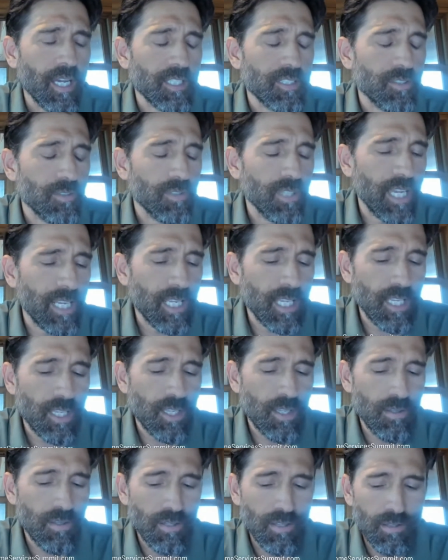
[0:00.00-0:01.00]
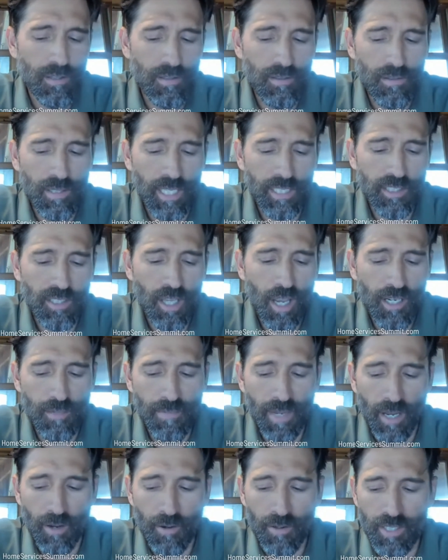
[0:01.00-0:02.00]
So Lane, let's talk
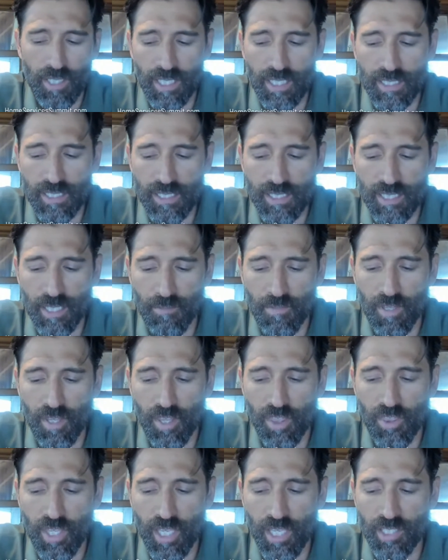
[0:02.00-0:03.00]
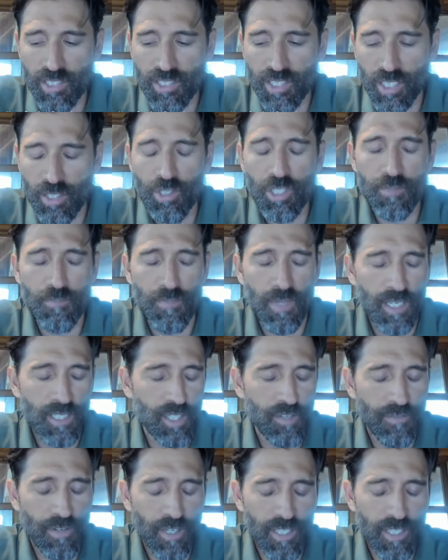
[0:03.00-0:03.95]
about some of the things that you just mentioned.